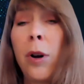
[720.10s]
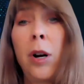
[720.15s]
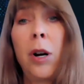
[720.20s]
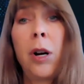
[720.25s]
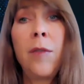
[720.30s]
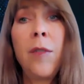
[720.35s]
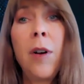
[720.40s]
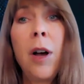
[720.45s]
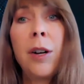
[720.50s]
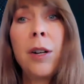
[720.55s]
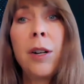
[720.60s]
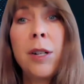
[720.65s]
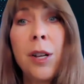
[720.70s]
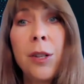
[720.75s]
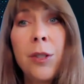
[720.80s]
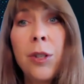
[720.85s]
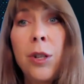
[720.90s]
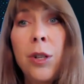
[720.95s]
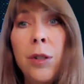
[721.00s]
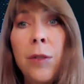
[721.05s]
part of
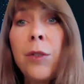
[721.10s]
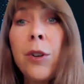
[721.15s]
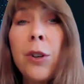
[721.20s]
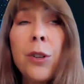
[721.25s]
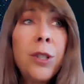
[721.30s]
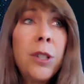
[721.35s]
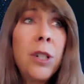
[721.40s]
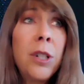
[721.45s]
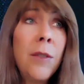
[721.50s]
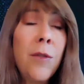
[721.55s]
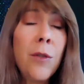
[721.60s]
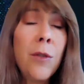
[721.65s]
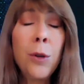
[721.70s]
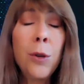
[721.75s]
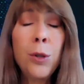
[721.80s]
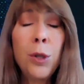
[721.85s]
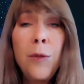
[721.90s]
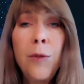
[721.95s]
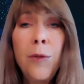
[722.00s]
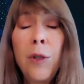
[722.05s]
Autodesk University. For
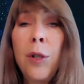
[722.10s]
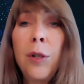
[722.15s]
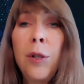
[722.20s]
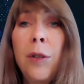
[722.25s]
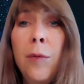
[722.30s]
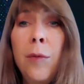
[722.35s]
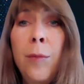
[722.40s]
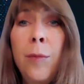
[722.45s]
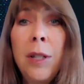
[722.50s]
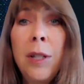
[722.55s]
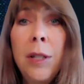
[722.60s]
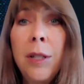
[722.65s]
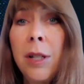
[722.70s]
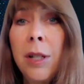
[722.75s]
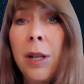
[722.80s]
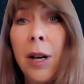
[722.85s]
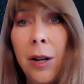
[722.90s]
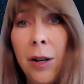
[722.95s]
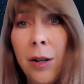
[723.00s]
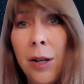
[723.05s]
those of you who have been
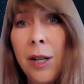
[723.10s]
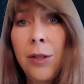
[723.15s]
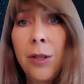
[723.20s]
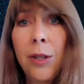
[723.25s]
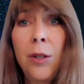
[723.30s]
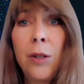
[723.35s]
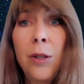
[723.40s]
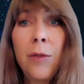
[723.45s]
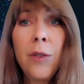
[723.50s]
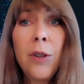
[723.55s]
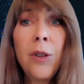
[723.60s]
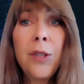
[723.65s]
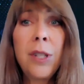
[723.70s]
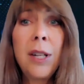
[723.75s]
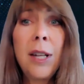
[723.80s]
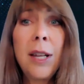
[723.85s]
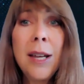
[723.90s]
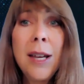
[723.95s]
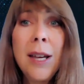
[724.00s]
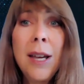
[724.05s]
to Autodesk
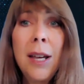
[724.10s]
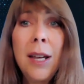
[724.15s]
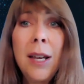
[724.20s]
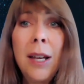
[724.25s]
University,